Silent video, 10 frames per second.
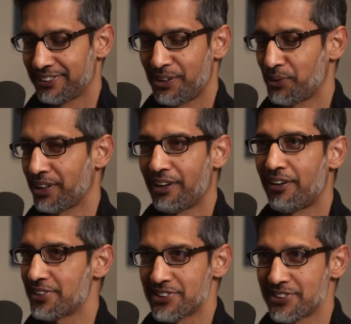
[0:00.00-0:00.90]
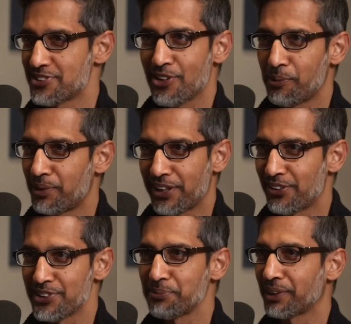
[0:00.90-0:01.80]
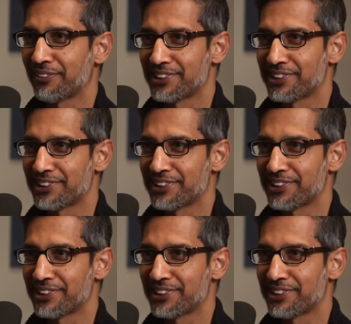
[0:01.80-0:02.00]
counting R's in strawberry or something,